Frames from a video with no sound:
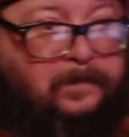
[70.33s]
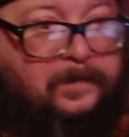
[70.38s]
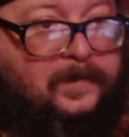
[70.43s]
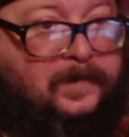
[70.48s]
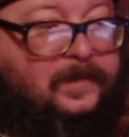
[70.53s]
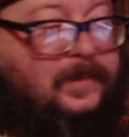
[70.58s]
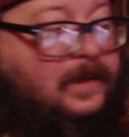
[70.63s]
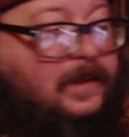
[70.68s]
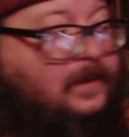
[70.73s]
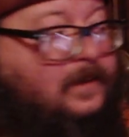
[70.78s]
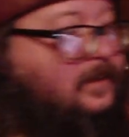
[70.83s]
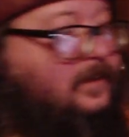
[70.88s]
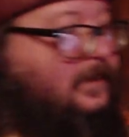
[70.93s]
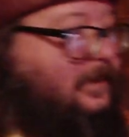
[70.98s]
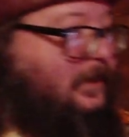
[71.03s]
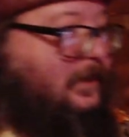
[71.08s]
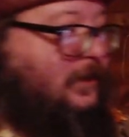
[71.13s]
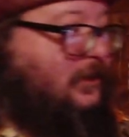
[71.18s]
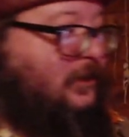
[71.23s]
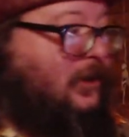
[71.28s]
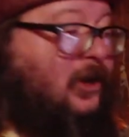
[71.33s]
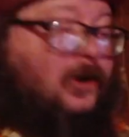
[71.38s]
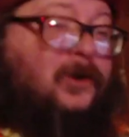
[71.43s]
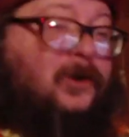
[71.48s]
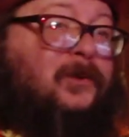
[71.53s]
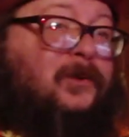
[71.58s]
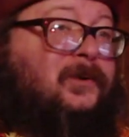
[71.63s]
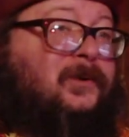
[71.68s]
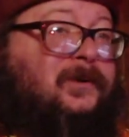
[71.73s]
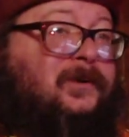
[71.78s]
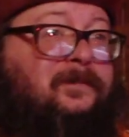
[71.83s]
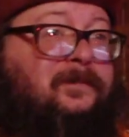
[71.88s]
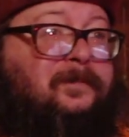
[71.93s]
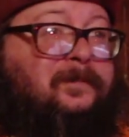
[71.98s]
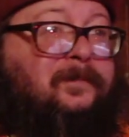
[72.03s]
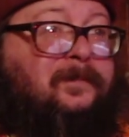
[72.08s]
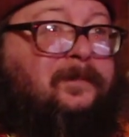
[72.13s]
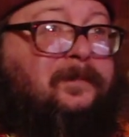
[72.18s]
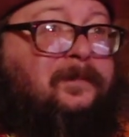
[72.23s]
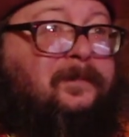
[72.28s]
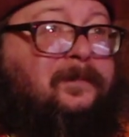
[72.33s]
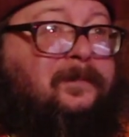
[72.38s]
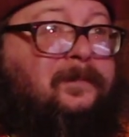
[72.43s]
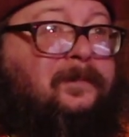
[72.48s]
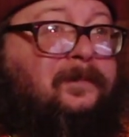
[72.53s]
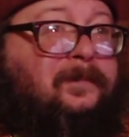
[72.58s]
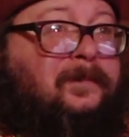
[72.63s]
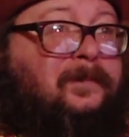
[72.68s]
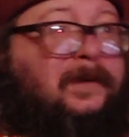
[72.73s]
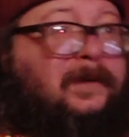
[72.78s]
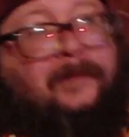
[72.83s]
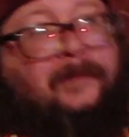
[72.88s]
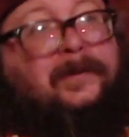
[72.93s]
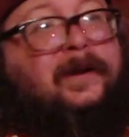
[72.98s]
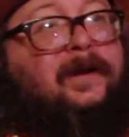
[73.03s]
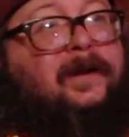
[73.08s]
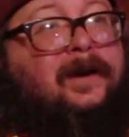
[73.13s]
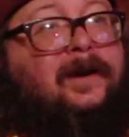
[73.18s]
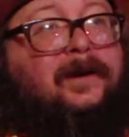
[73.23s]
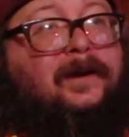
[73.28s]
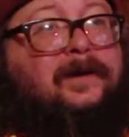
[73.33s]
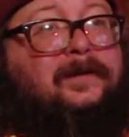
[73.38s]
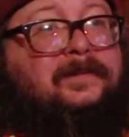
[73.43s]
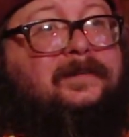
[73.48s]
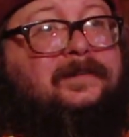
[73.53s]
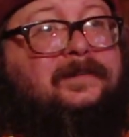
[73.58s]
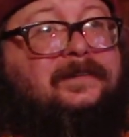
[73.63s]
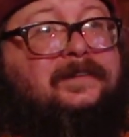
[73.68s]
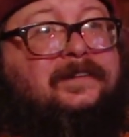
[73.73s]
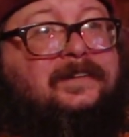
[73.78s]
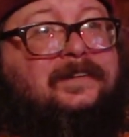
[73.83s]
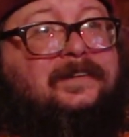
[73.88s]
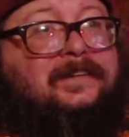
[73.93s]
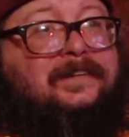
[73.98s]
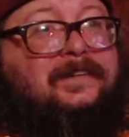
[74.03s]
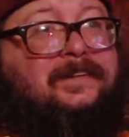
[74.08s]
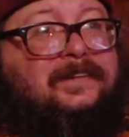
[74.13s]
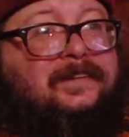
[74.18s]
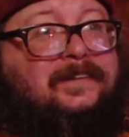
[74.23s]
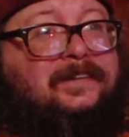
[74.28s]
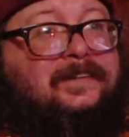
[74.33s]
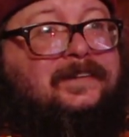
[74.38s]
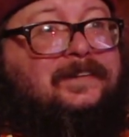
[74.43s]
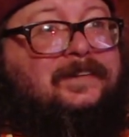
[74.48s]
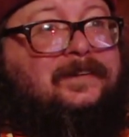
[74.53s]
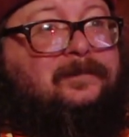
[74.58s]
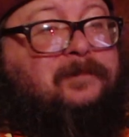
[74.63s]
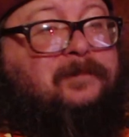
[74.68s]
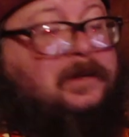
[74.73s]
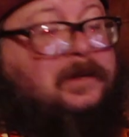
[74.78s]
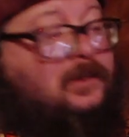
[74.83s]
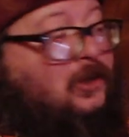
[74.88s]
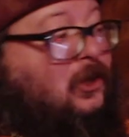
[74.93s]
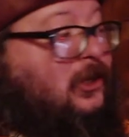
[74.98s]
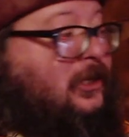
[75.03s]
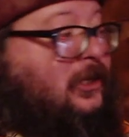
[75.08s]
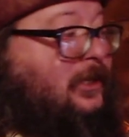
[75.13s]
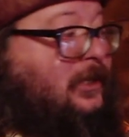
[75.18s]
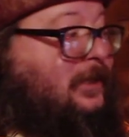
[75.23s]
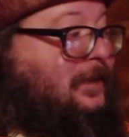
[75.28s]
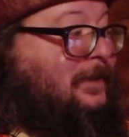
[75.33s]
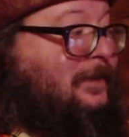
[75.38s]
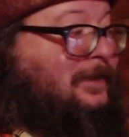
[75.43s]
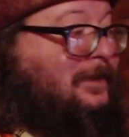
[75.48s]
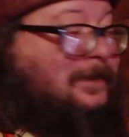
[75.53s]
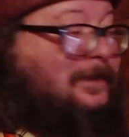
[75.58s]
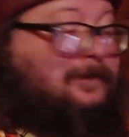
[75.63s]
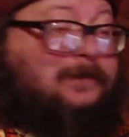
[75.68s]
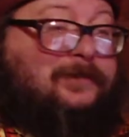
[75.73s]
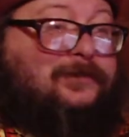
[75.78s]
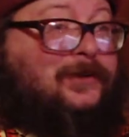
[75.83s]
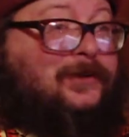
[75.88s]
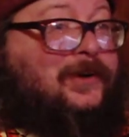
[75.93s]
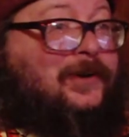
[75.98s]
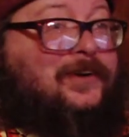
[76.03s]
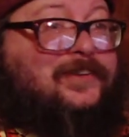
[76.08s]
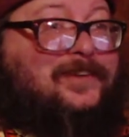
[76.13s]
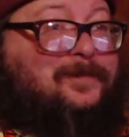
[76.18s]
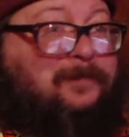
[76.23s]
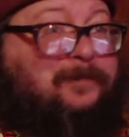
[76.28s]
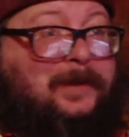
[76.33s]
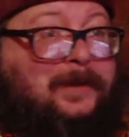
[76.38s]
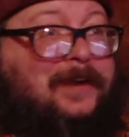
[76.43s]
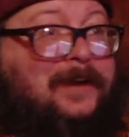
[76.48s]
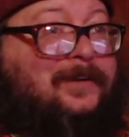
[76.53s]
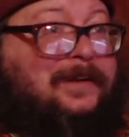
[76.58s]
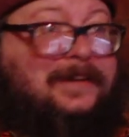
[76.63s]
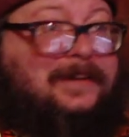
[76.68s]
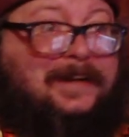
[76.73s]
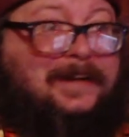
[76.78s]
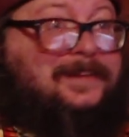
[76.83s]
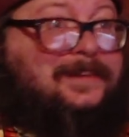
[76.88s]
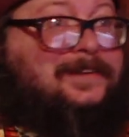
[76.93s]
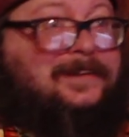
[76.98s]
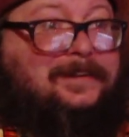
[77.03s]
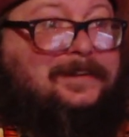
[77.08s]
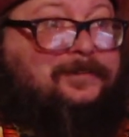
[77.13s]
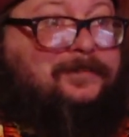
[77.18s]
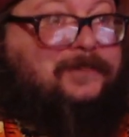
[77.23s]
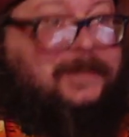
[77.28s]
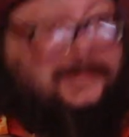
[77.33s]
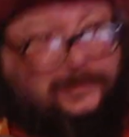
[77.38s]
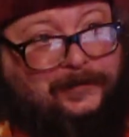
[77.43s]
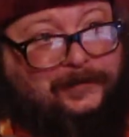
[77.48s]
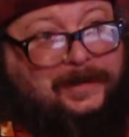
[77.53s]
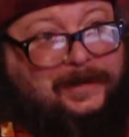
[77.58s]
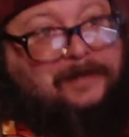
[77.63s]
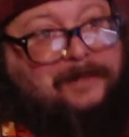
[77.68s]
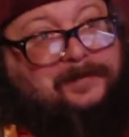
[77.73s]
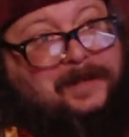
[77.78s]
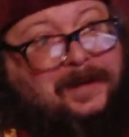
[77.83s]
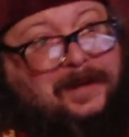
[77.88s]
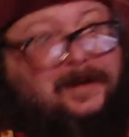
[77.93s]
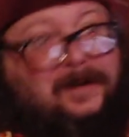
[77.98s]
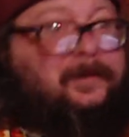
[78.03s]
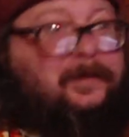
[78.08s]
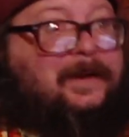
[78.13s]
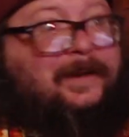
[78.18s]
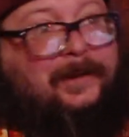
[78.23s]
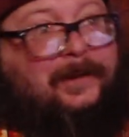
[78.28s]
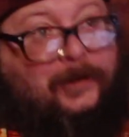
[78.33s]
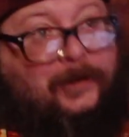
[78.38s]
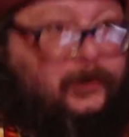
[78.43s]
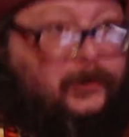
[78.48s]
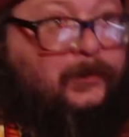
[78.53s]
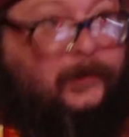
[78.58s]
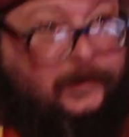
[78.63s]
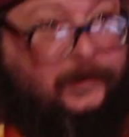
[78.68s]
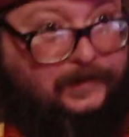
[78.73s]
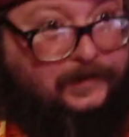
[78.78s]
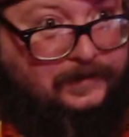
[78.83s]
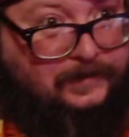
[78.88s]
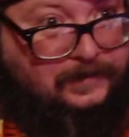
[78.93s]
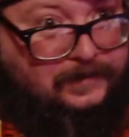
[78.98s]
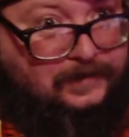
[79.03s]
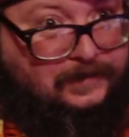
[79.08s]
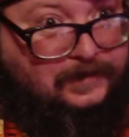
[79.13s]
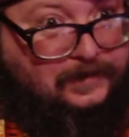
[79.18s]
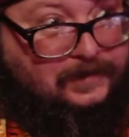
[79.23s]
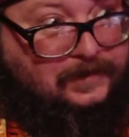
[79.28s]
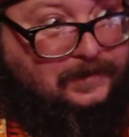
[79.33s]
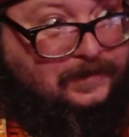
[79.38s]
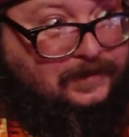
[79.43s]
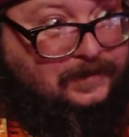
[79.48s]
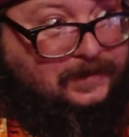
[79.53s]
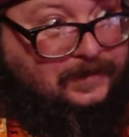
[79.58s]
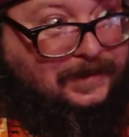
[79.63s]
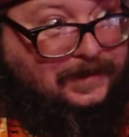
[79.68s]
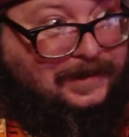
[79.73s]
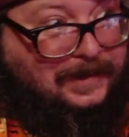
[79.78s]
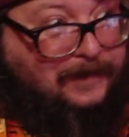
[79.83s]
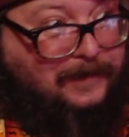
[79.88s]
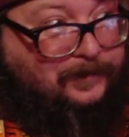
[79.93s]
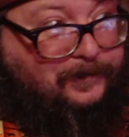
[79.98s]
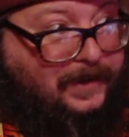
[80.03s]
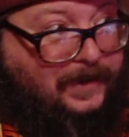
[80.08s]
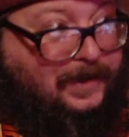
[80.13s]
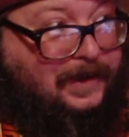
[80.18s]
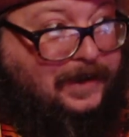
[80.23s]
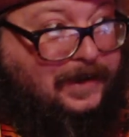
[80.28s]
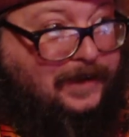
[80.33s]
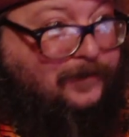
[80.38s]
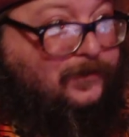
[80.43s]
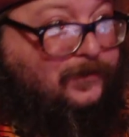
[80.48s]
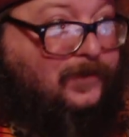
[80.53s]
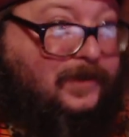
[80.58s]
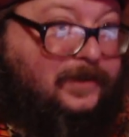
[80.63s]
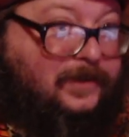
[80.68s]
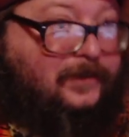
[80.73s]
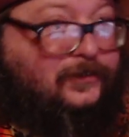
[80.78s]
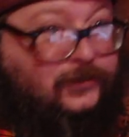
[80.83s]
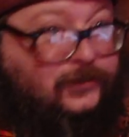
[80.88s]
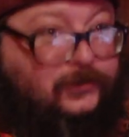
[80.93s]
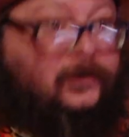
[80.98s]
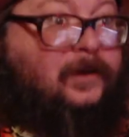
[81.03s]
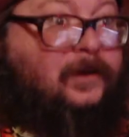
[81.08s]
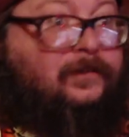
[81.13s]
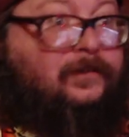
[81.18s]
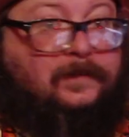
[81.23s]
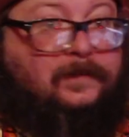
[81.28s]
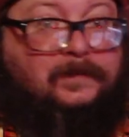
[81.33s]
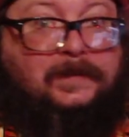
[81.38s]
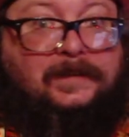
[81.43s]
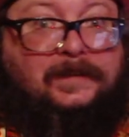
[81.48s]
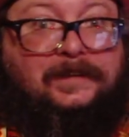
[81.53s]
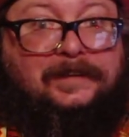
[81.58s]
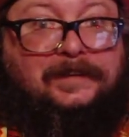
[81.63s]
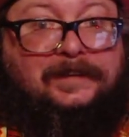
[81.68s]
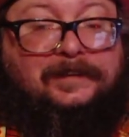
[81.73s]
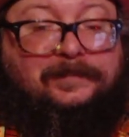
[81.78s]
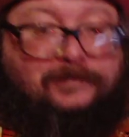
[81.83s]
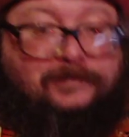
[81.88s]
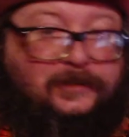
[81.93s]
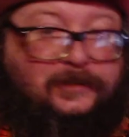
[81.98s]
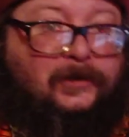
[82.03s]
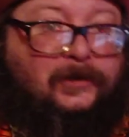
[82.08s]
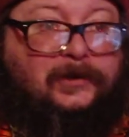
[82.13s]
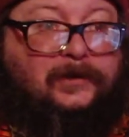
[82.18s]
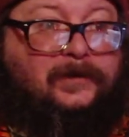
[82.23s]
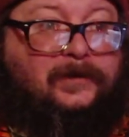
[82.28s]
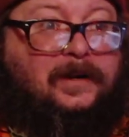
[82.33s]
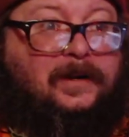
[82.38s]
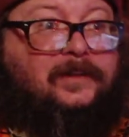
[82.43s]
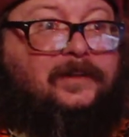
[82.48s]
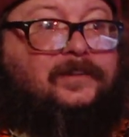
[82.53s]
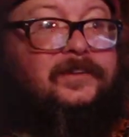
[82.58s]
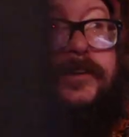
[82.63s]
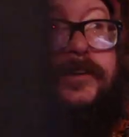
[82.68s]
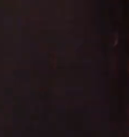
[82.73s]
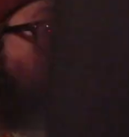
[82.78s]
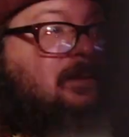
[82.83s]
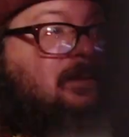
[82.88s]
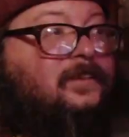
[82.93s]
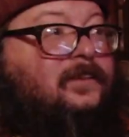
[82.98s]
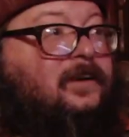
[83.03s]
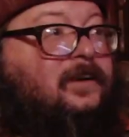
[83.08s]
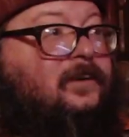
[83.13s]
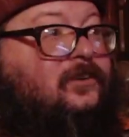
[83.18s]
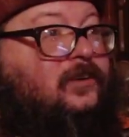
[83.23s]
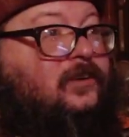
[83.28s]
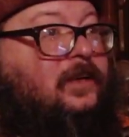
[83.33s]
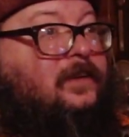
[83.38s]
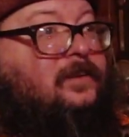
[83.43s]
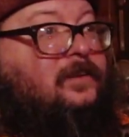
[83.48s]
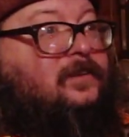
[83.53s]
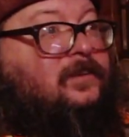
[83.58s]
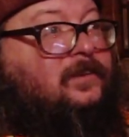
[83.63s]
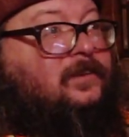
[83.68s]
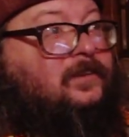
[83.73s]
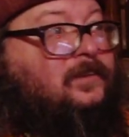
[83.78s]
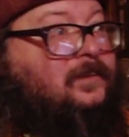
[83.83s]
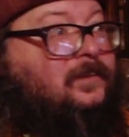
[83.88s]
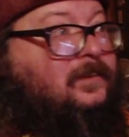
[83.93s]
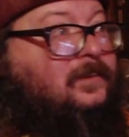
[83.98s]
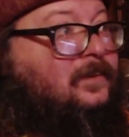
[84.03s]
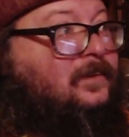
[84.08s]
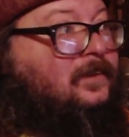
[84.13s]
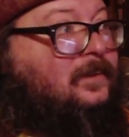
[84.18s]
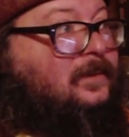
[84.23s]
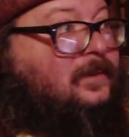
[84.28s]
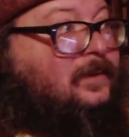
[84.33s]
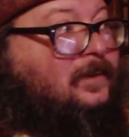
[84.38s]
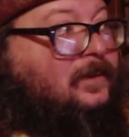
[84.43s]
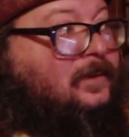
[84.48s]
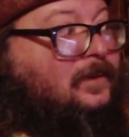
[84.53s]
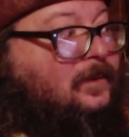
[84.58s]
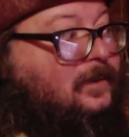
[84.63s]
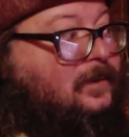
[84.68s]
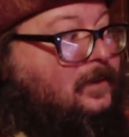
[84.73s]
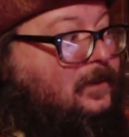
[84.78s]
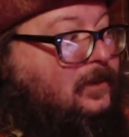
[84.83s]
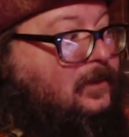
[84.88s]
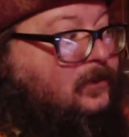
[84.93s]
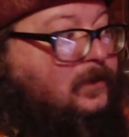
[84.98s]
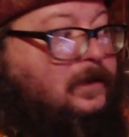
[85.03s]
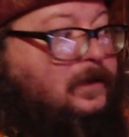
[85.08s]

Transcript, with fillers: next thing you know, here we are. But look, before I was a pirate, I was into video games. I don't know about you. And I may have one or two of them floating around, so I thought, geez, wouldn't